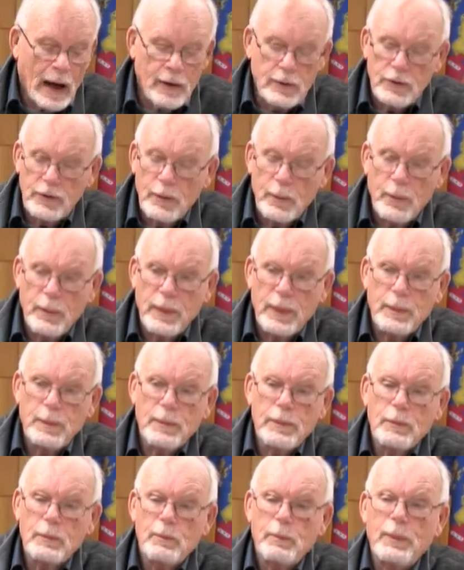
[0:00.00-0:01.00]
do
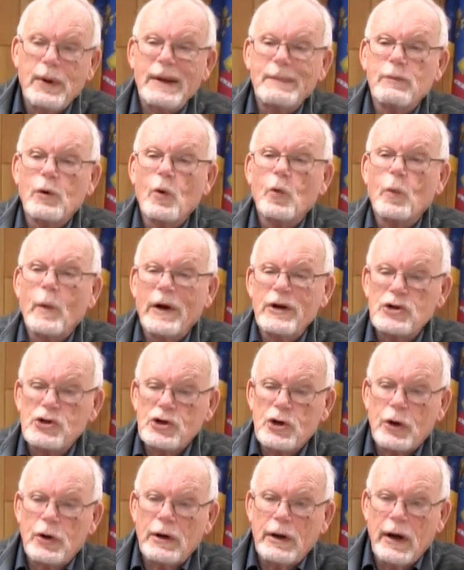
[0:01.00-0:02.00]
people
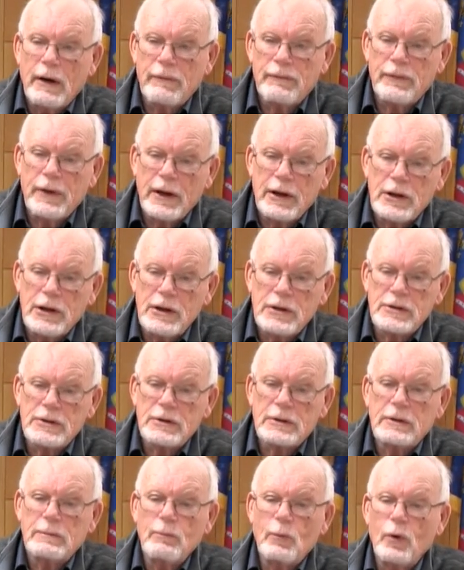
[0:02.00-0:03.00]
register if they just
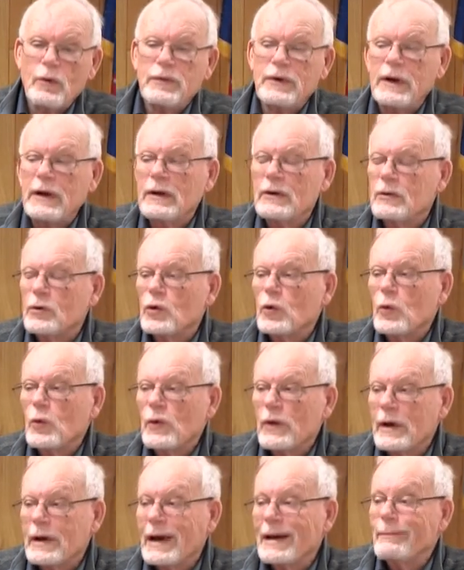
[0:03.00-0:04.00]
moved into
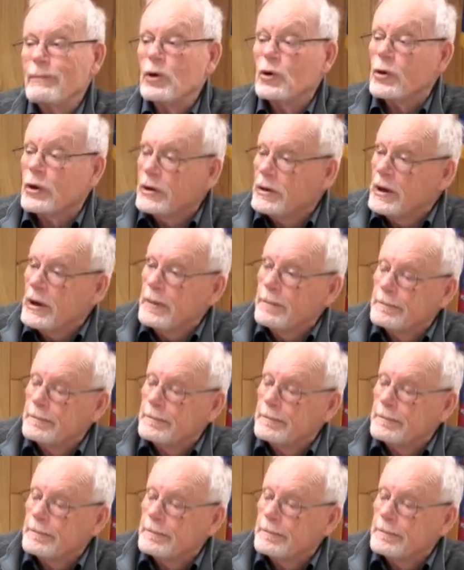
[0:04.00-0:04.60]
the community?